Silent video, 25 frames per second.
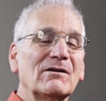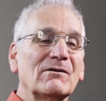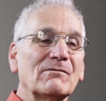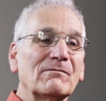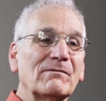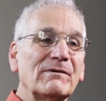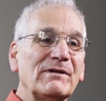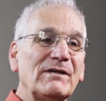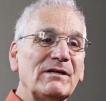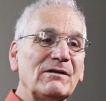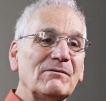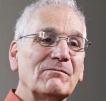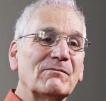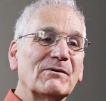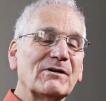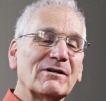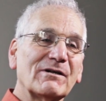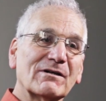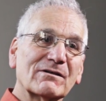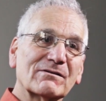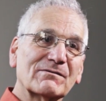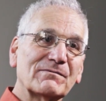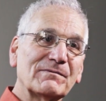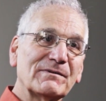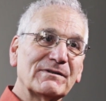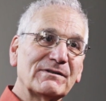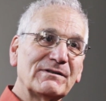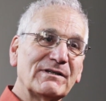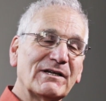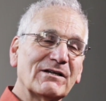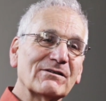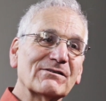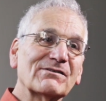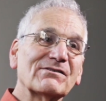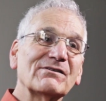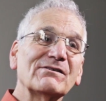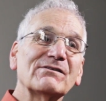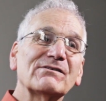We worked with
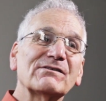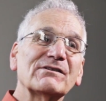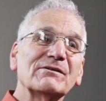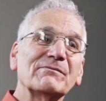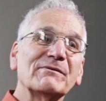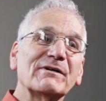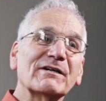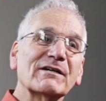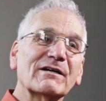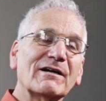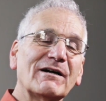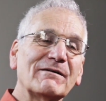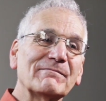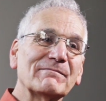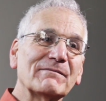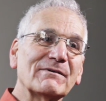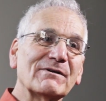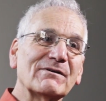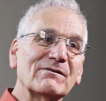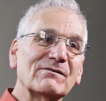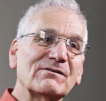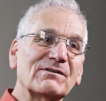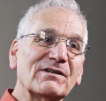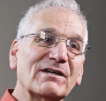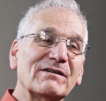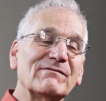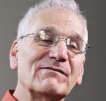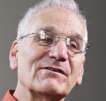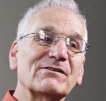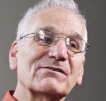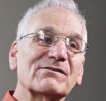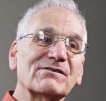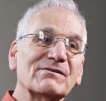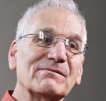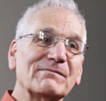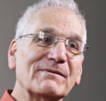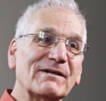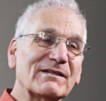Nelson Siwankambo and David
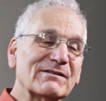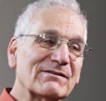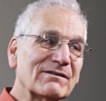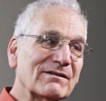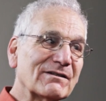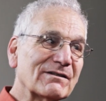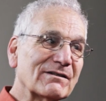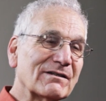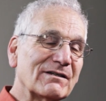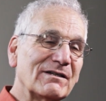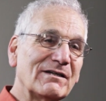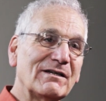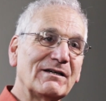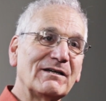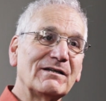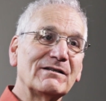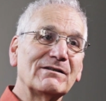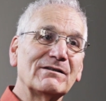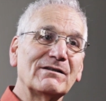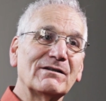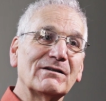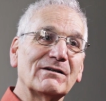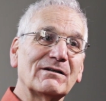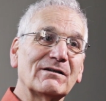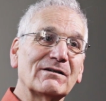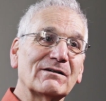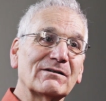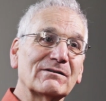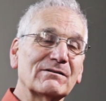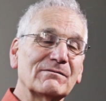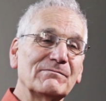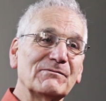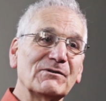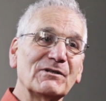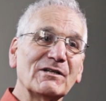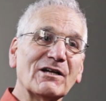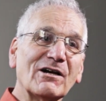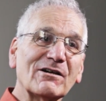Sawada in the
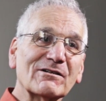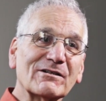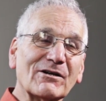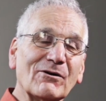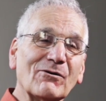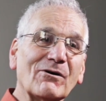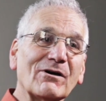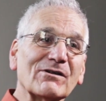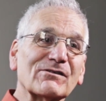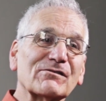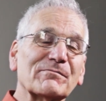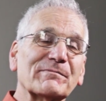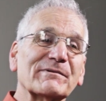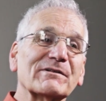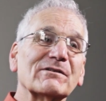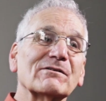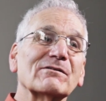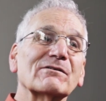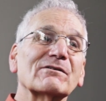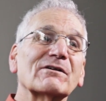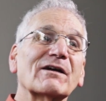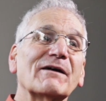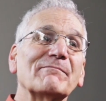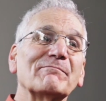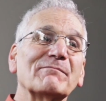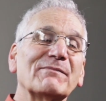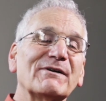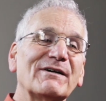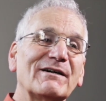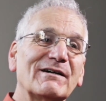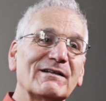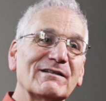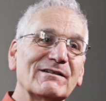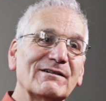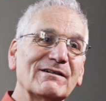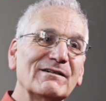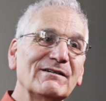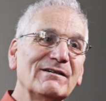Mulago Hospital
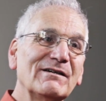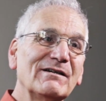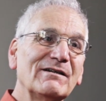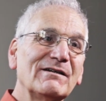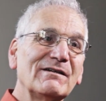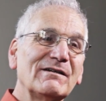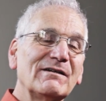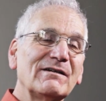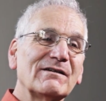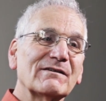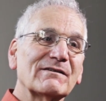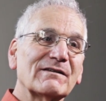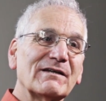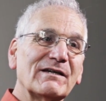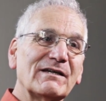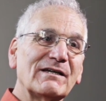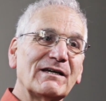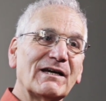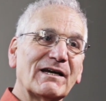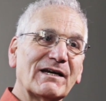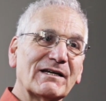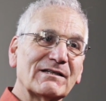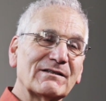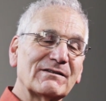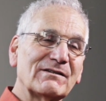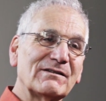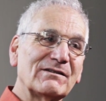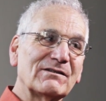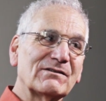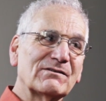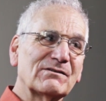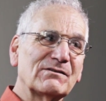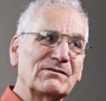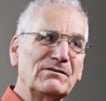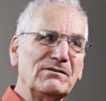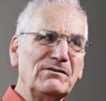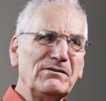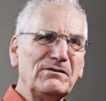Kampala. They had
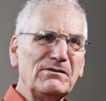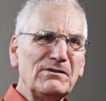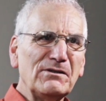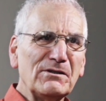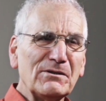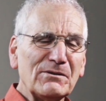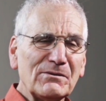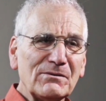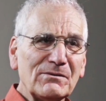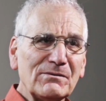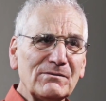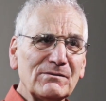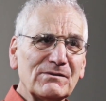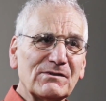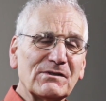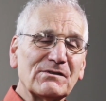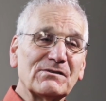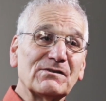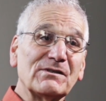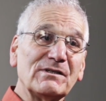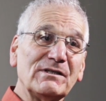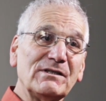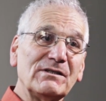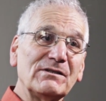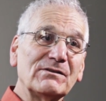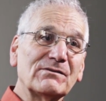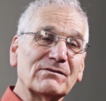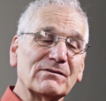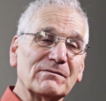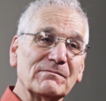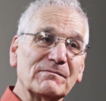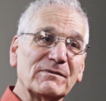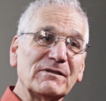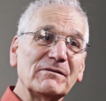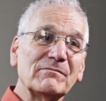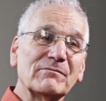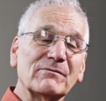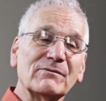this new disease that
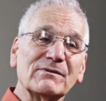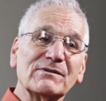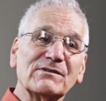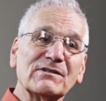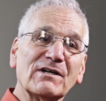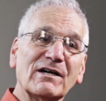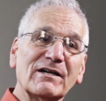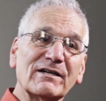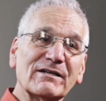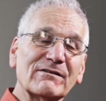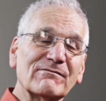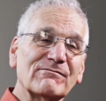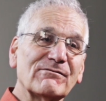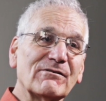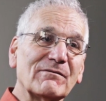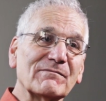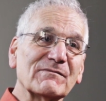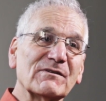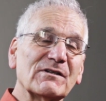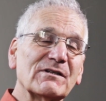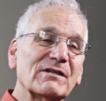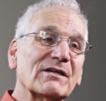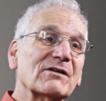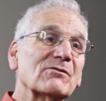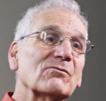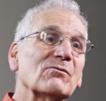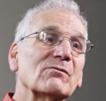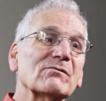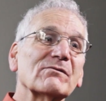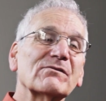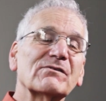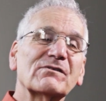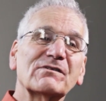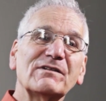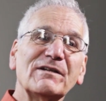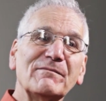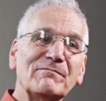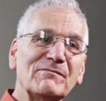people were dying from that they called
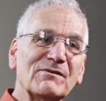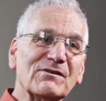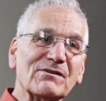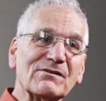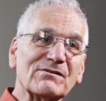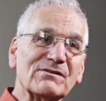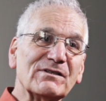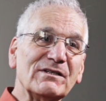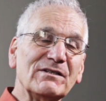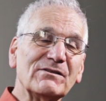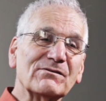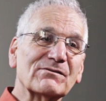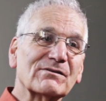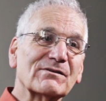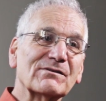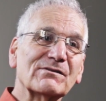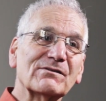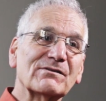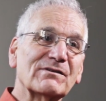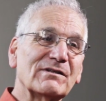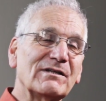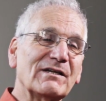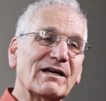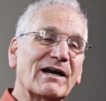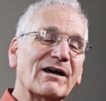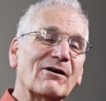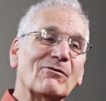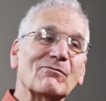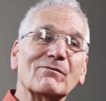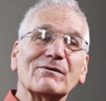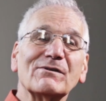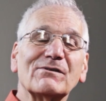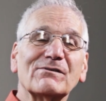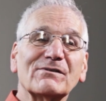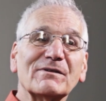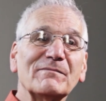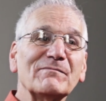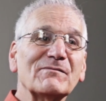slim disease because the
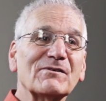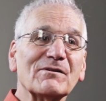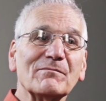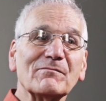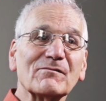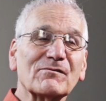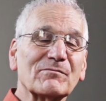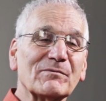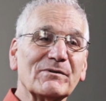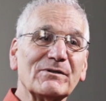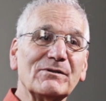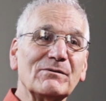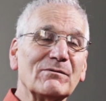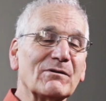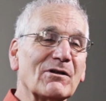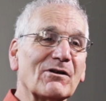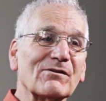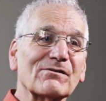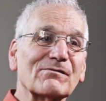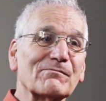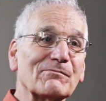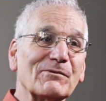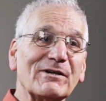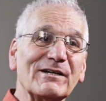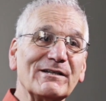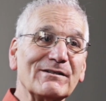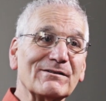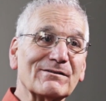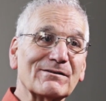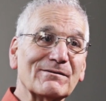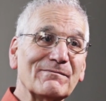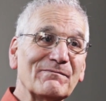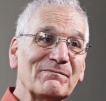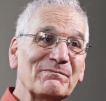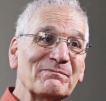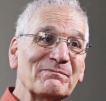outward symptoms were you lost weight,